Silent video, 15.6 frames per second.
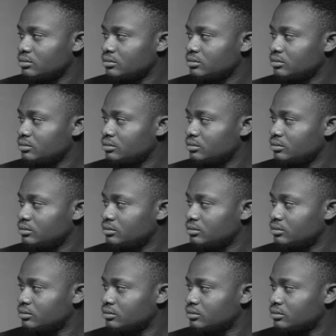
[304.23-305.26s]

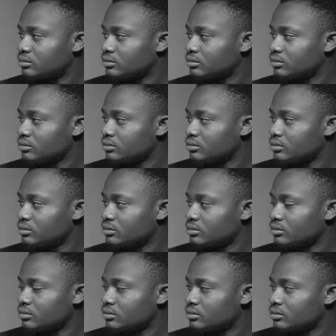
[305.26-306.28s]

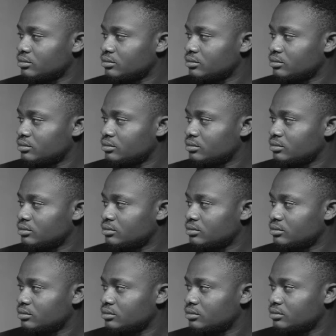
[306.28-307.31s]

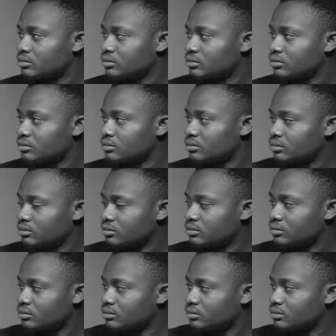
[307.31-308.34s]

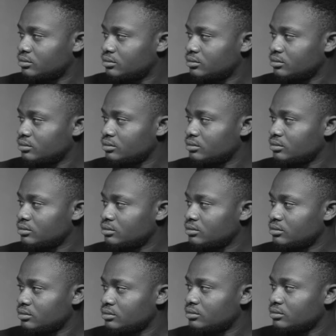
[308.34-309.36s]

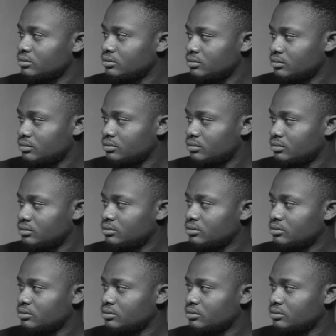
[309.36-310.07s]
(silent)